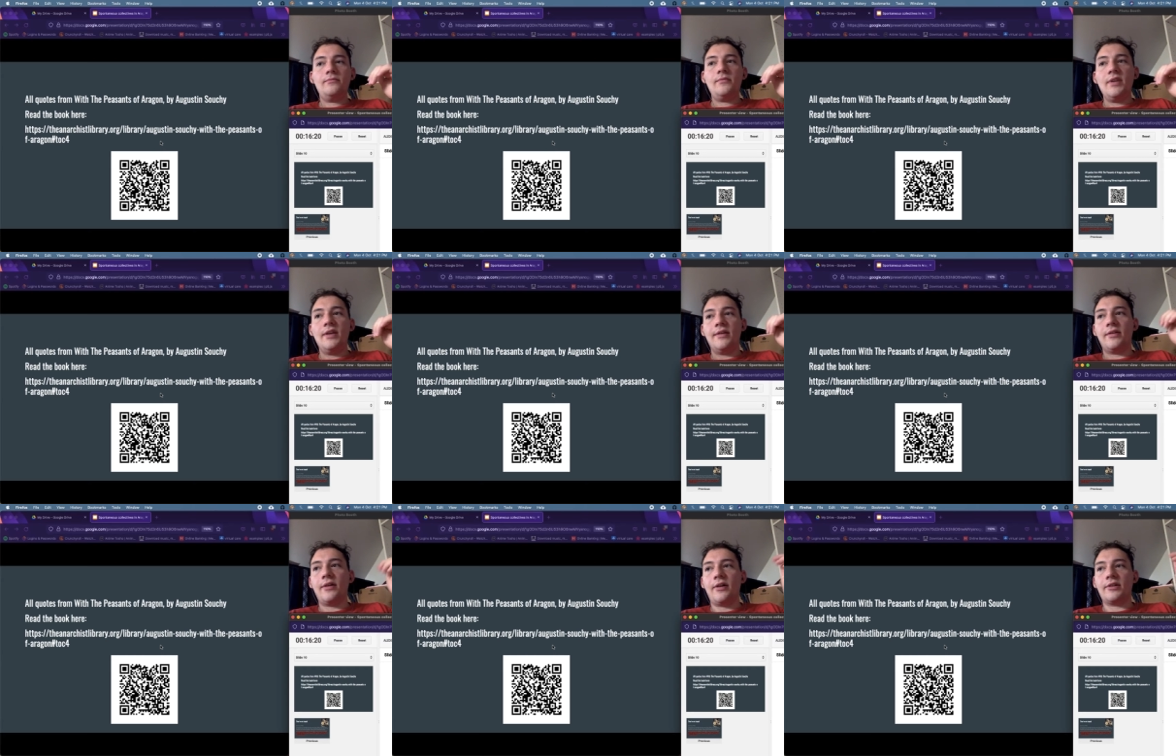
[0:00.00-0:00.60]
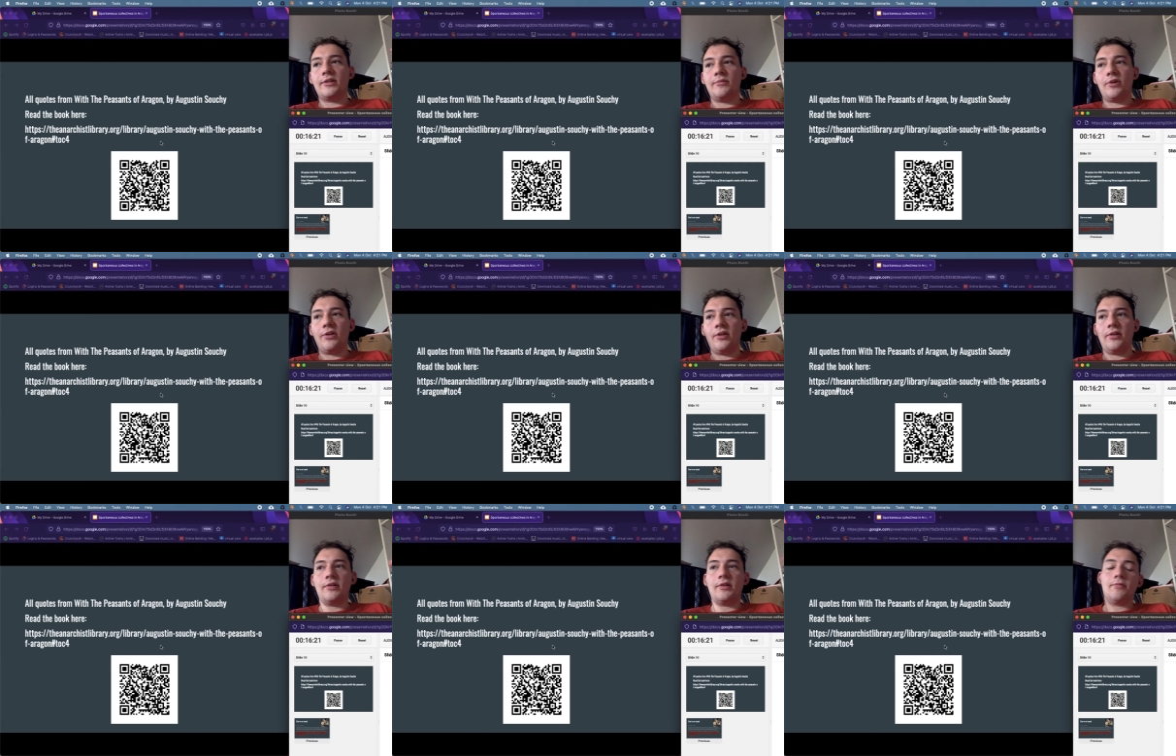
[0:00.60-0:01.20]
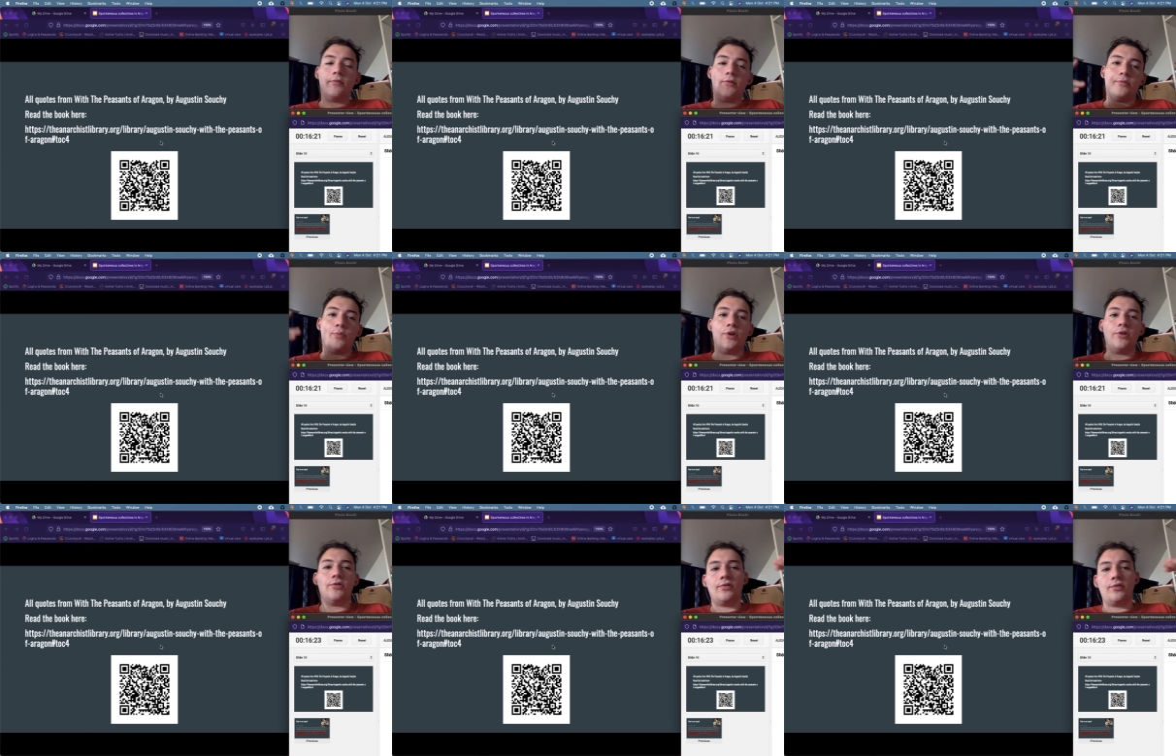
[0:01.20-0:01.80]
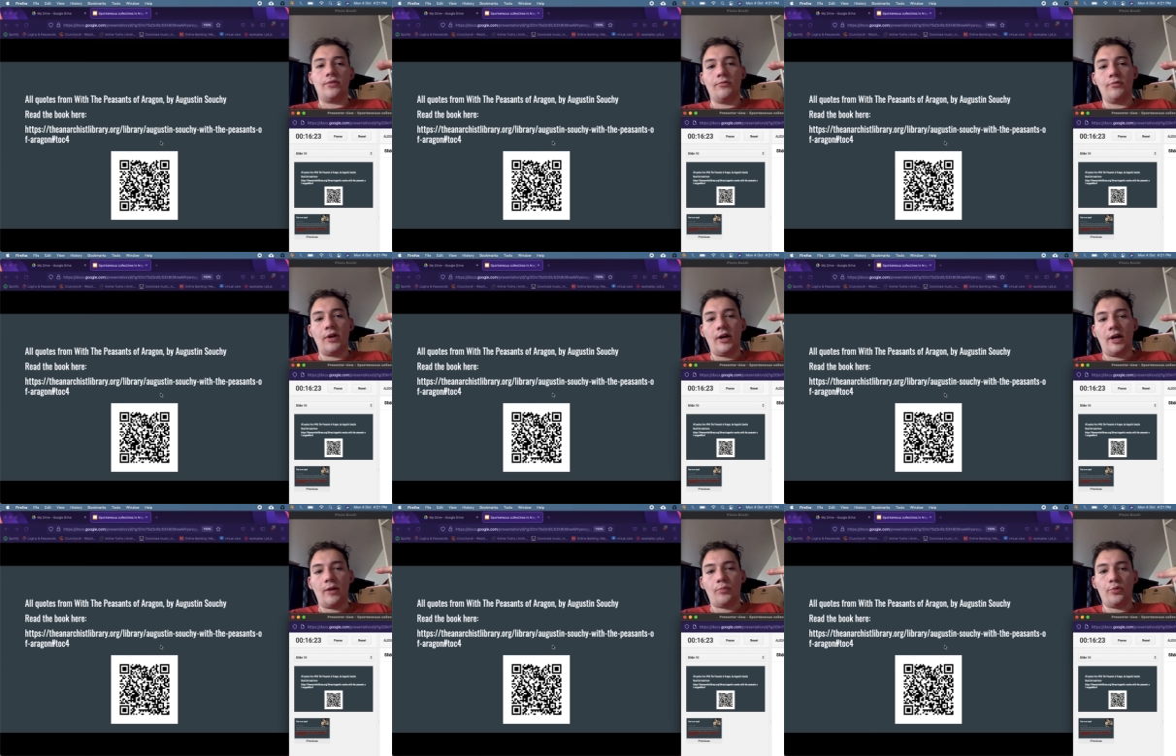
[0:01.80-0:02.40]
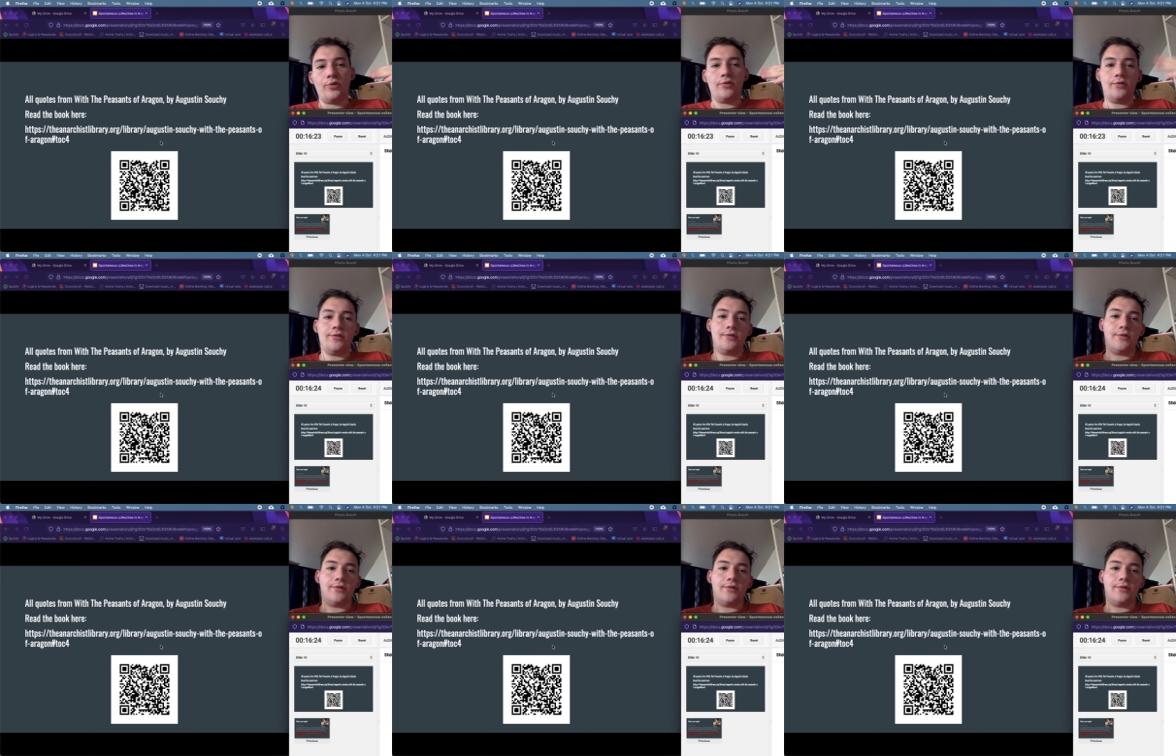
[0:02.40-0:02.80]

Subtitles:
it talks about like this was basically what happened. This is the